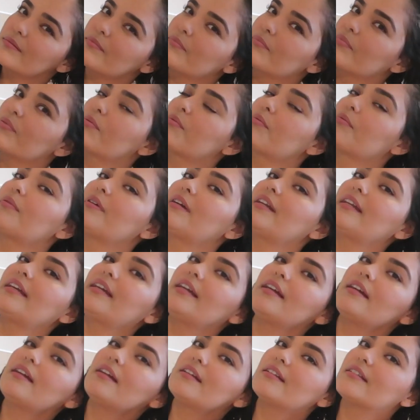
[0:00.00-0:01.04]

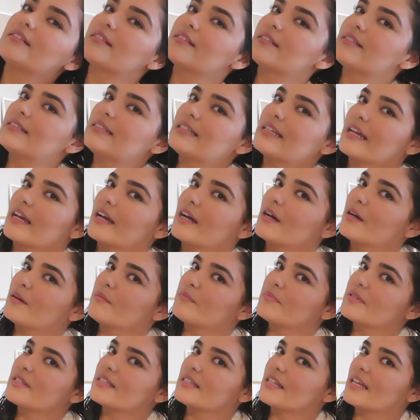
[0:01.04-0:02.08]
pretty
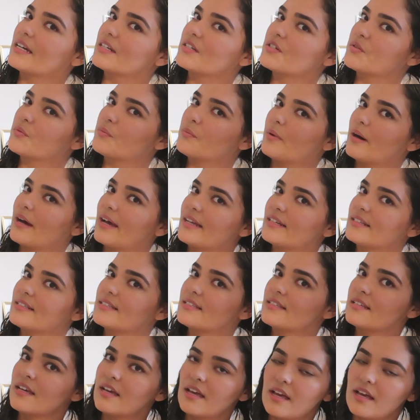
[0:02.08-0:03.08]
damp slash wet.